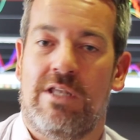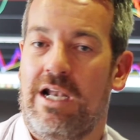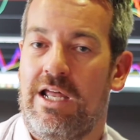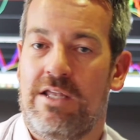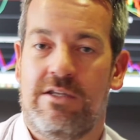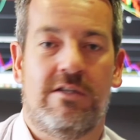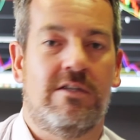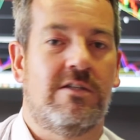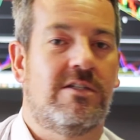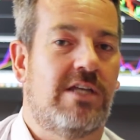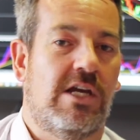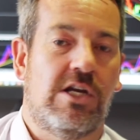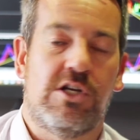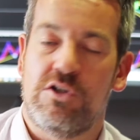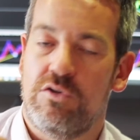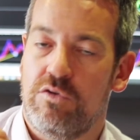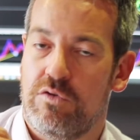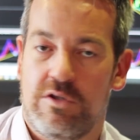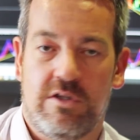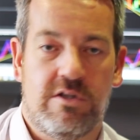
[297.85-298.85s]
the London
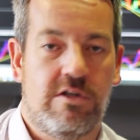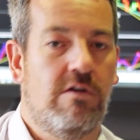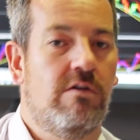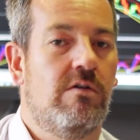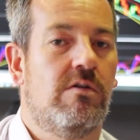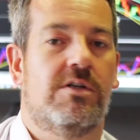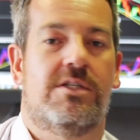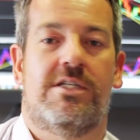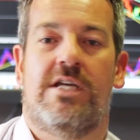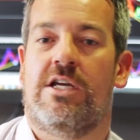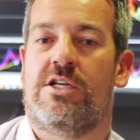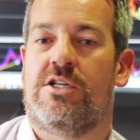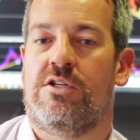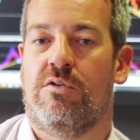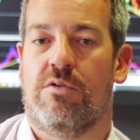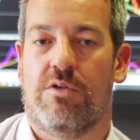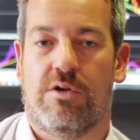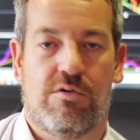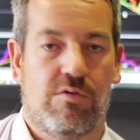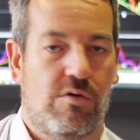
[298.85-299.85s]
session or the New York
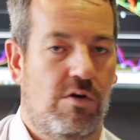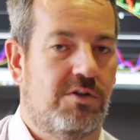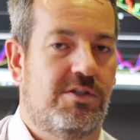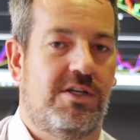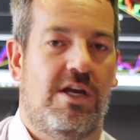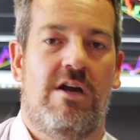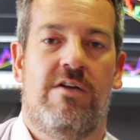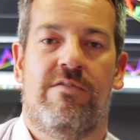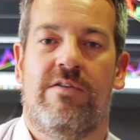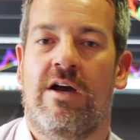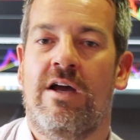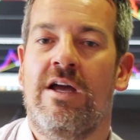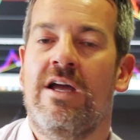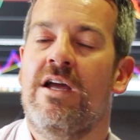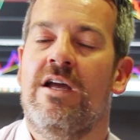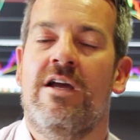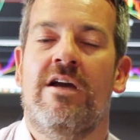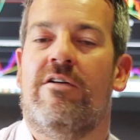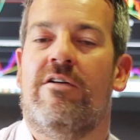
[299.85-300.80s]
session or the crossover